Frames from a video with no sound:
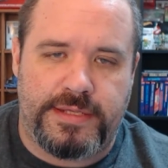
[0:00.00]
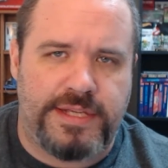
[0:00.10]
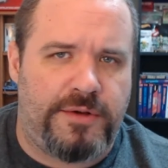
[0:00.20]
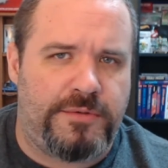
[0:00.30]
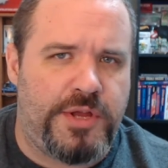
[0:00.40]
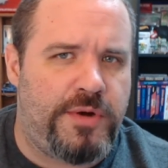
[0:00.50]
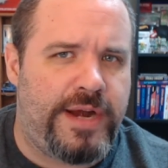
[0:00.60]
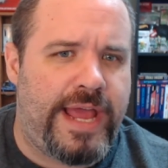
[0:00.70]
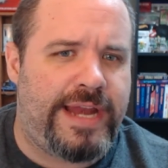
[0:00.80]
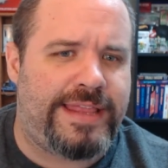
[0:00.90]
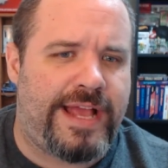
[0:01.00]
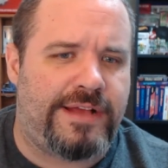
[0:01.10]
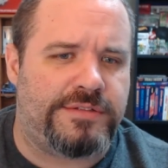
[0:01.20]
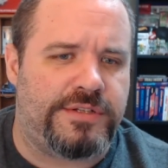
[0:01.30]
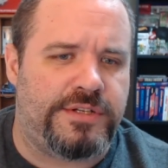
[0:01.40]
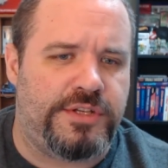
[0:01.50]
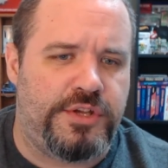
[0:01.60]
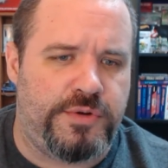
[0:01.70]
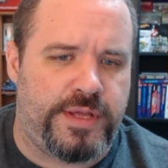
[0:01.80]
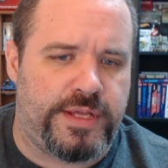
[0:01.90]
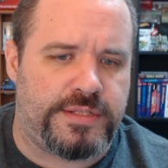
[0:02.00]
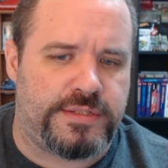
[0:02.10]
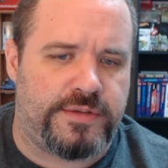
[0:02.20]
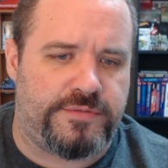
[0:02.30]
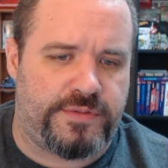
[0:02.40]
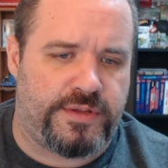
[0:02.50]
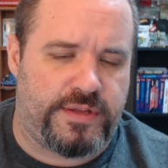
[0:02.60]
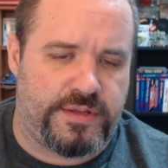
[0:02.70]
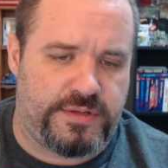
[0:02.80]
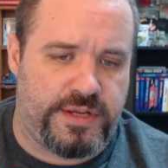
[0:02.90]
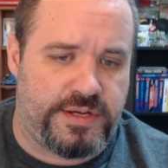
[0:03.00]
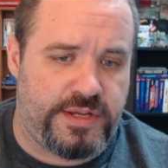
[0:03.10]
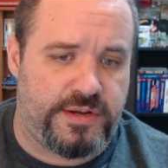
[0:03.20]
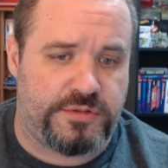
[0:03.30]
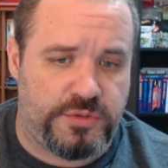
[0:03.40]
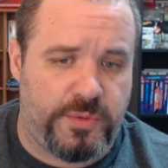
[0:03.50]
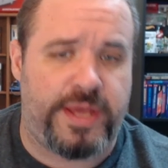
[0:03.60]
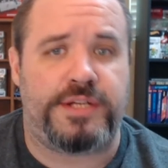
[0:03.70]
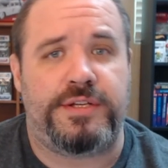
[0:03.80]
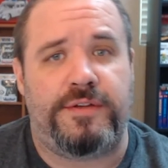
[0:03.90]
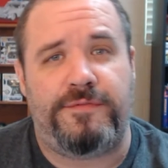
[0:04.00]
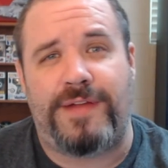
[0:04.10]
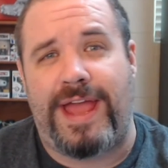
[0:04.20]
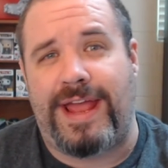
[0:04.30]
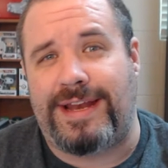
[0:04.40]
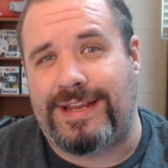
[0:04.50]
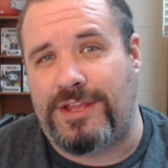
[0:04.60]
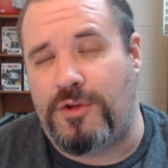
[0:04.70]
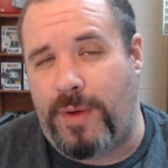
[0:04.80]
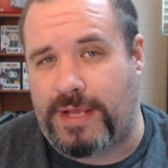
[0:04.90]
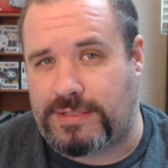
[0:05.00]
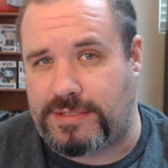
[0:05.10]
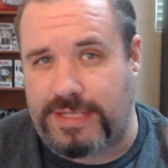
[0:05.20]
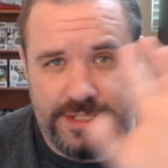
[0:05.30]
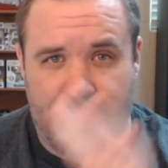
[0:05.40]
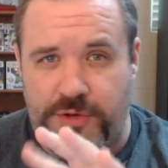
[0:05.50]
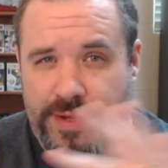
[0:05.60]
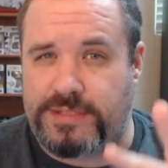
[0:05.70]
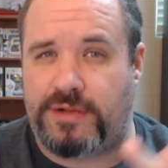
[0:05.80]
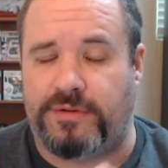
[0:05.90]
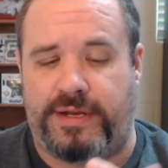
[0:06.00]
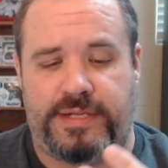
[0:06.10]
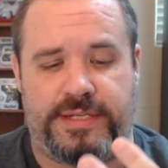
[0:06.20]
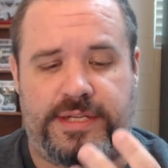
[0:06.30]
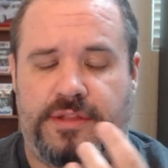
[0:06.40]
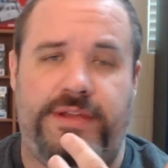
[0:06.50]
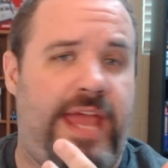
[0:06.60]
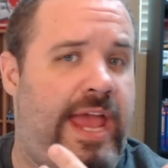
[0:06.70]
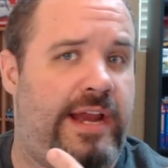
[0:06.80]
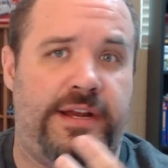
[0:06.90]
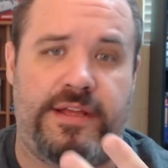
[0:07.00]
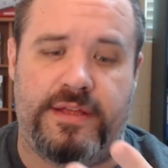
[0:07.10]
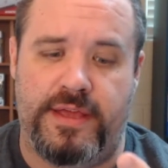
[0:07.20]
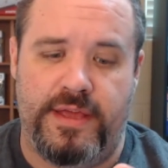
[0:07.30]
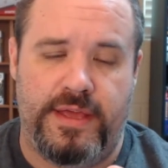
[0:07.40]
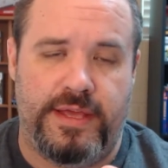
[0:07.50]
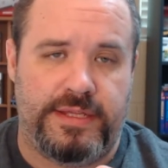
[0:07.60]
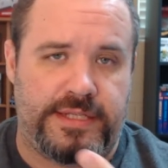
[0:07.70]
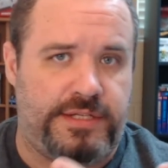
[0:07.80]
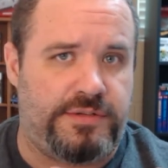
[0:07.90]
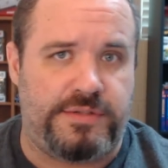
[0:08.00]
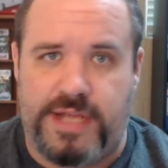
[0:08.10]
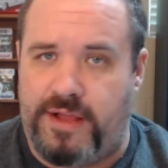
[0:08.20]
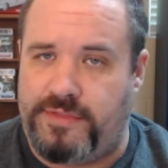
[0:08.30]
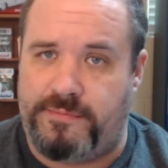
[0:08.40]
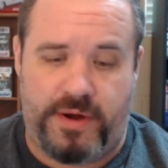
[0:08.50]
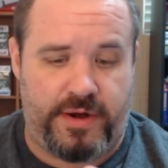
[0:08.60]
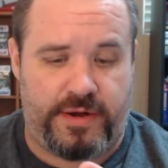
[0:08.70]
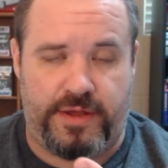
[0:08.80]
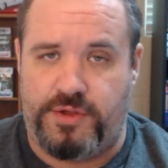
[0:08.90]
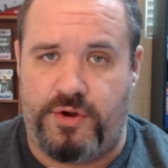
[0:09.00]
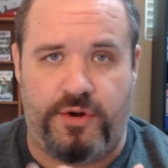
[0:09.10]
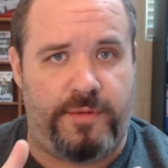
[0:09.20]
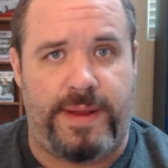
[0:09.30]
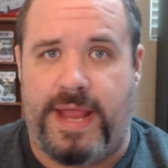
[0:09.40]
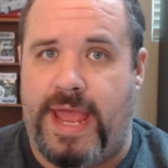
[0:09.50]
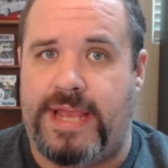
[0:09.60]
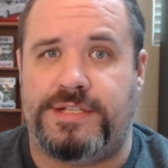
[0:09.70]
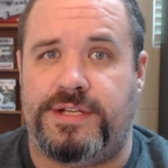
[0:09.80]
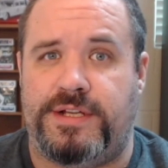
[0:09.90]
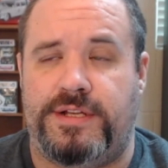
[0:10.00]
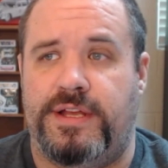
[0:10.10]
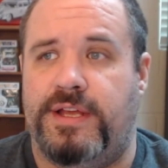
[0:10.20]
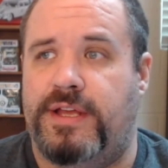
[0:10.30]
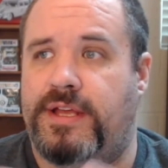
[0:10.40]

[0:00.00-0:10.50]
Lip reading: sold 280,000 units of the Nintendo Switch in US. This is US only. Doesn't include Canada, Central and South America, Europe, and Asia.